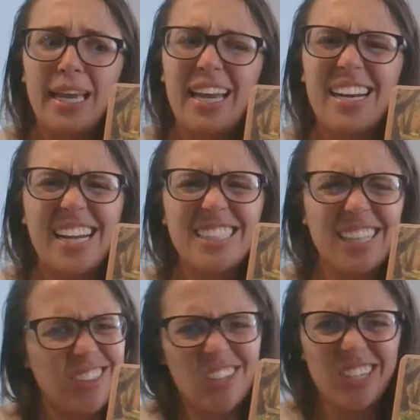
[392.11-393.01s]
And I
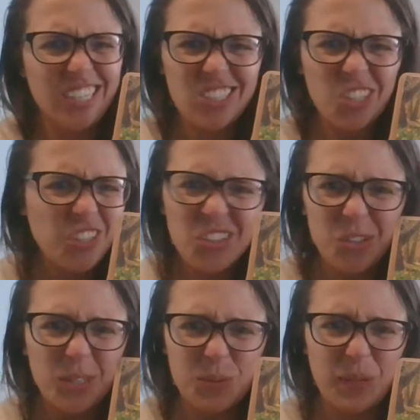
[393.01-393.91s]
said 32
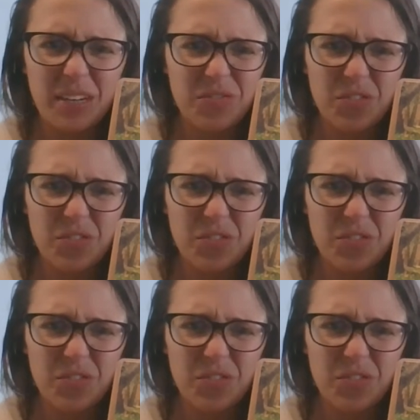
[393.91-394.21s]
is when it